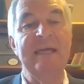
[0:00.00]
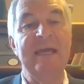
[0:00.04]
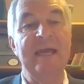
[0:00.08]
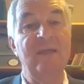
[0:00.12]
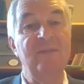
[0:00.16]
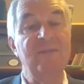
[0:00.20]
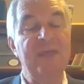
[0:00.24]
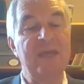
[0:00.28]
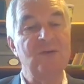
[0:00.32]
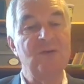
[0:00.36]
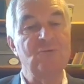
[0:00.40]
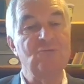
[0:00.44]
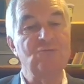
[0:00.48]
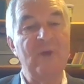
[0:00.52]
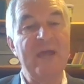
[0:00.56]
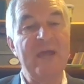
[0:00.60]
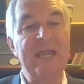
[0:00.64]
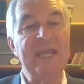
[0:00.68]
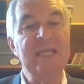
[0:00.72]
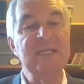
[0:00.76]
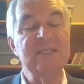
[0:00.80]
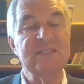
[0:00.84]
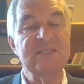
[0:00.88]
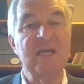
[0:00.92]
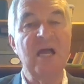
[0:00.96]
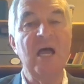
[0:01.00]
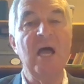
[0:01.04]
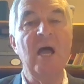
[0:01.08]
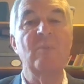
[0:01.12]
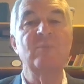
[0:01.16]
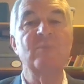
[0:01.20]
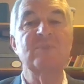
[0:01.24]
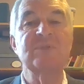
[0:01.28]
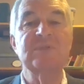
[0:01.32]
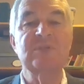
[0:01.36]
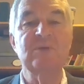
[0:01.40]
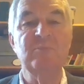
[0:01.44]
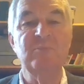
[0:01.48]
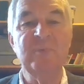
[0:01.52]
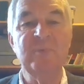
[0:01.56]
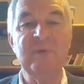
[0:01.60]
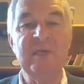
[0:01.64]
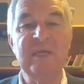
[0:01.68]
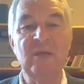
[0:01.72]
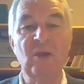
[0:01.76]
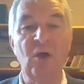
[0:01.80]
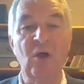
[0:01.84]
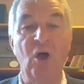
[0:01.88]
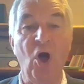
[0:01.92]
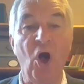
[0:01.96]
and then raised up to
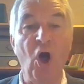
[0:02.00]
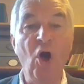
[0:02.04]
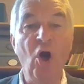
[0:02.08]
be